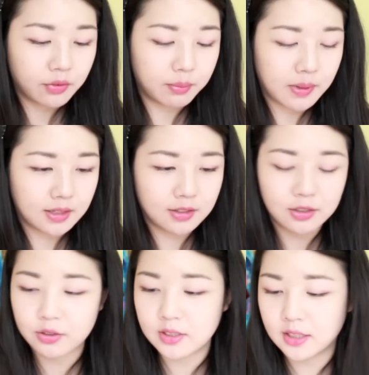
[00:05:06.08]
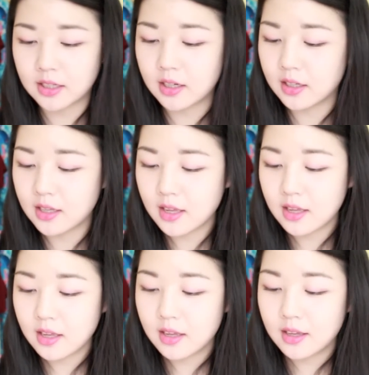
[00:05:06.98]
rebalance your skin.
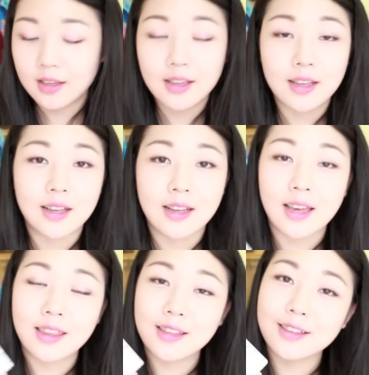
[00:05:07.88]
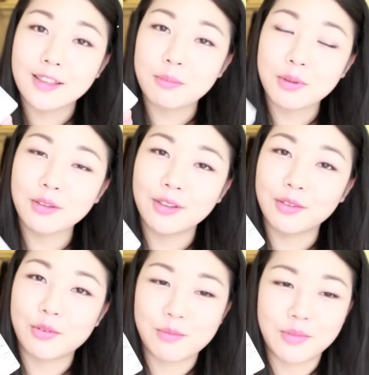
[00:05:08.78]
I think this is perfect
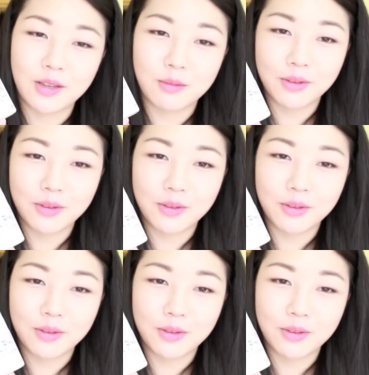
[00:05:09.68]
for me